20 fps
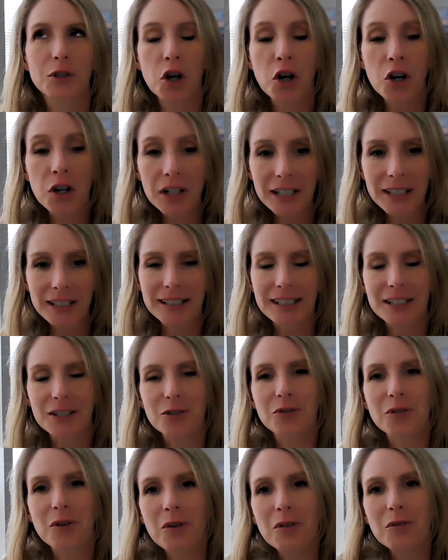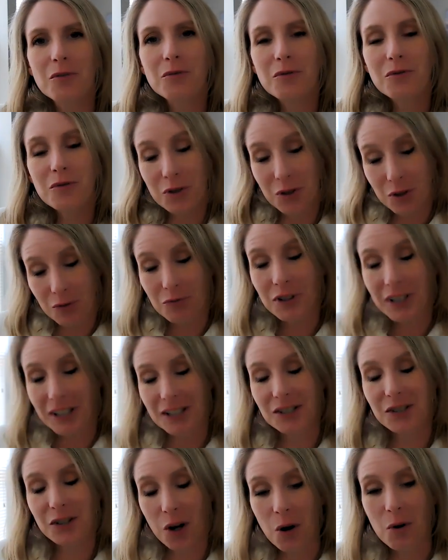currently you don't you
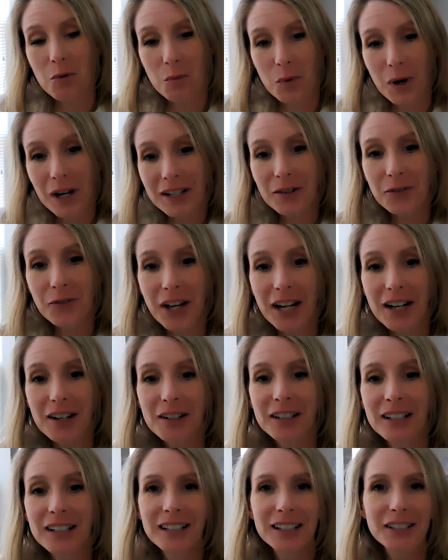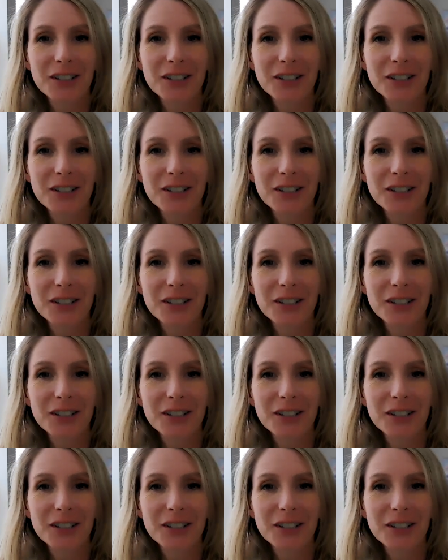really don't want to fail.